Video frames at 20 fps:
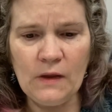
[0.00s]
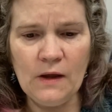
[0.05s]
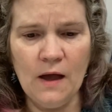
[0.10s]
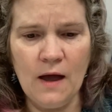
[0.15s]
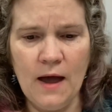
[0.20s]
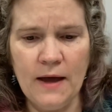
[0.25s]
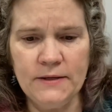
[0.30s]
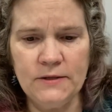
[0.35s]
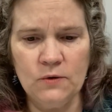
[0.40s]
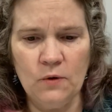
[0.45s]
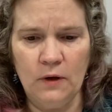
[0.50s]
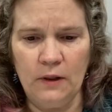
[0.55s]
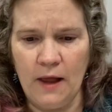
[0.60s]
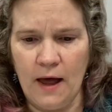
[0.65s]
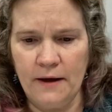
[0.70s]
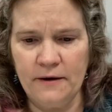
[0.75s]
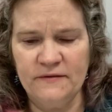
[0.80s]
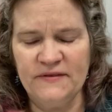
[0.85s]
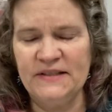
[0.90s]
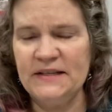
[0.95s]
I do a
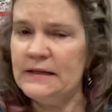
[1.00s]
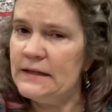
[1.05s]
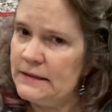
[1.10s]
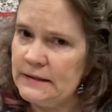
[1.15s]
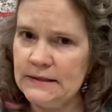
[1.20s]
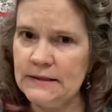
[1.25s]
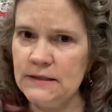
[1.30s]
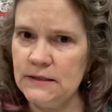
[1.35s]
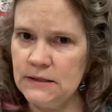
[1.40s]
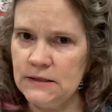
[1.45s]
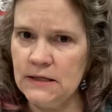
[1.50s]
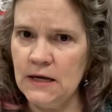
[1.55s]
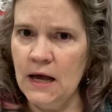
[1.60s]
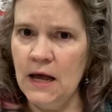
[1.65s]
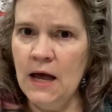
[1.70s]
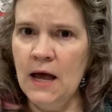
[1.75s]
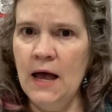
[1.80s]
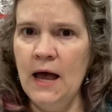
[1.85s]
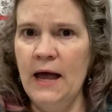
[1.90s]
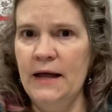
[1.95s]
lot of silliness,
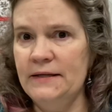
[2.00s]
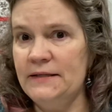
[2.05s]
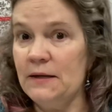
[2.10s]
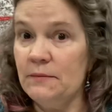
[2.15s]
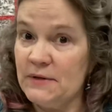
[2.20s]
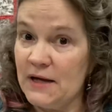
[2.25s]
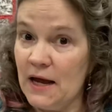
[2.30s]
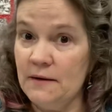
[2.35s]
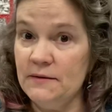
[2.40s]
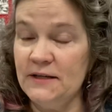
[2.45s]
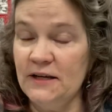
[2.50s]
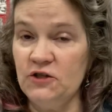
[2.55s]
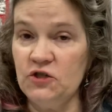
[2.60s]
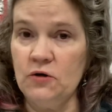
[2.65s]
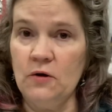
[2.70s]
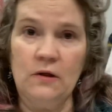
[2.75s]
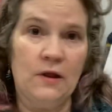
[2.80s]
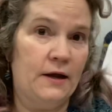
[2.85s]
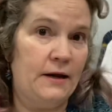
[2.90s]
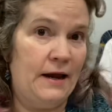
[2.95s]
and sometimes I
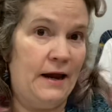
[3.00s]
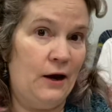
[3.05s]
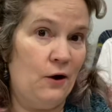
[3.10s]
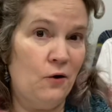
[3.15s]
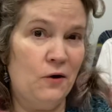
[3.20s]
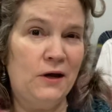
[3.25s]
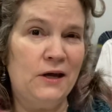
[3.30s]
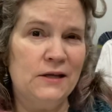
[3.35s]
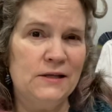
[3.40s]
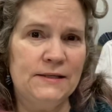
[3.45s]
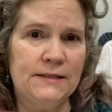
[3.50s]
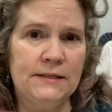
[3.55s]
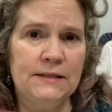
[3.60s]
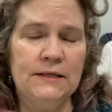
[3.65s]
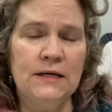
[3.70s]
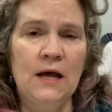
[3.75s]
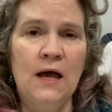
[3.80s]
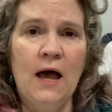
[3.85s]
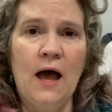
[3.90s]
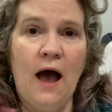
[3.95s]
show a lot of arrogance.
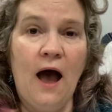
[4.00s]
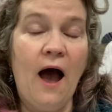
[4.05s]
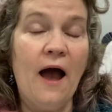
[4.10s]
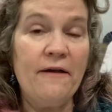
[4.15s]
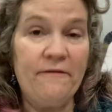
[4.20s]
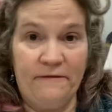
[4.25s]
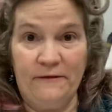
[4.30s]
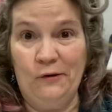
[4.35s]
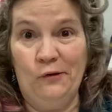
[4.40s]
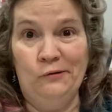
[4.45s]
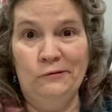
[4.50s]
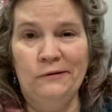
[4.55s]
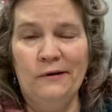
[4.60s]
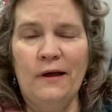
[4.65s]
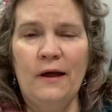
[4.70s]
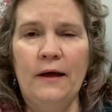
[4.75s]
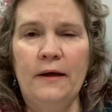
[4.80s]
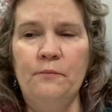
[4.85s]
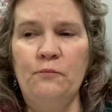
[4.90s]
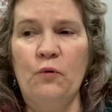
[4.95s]
I feel
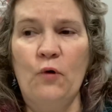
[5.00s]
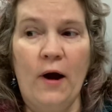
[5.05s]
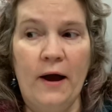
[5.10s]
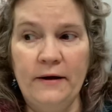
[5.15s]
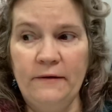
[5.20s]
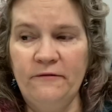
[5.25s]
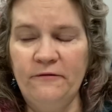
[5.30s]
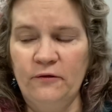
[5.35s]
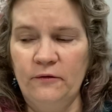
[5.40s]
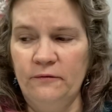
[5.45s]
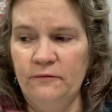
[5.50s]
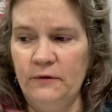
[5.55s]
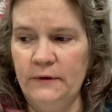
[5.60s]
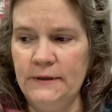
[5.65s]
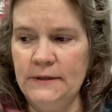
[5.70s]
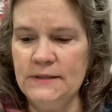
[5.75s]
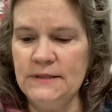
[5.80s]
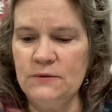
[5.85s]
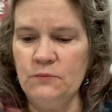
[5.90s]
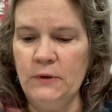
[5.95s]
I'm
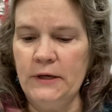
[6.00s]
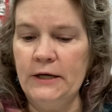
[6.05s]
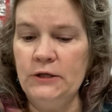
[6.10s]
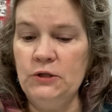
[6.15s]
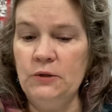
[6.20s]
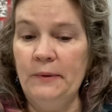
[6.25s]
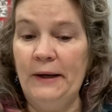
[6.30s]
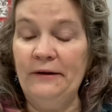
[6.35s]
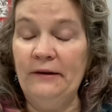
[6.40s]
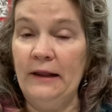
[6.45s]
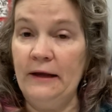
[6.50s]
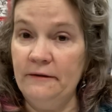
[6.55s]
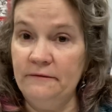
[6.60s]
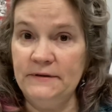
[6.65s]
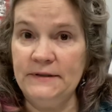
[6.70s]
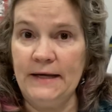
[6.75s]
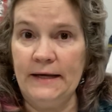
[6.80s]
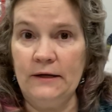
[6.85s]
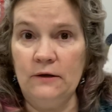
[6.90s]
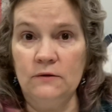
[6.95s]
pridefulness when I do my live
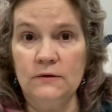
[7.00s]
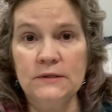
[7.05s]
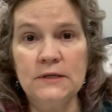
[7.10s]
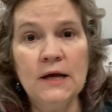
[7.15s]
sales,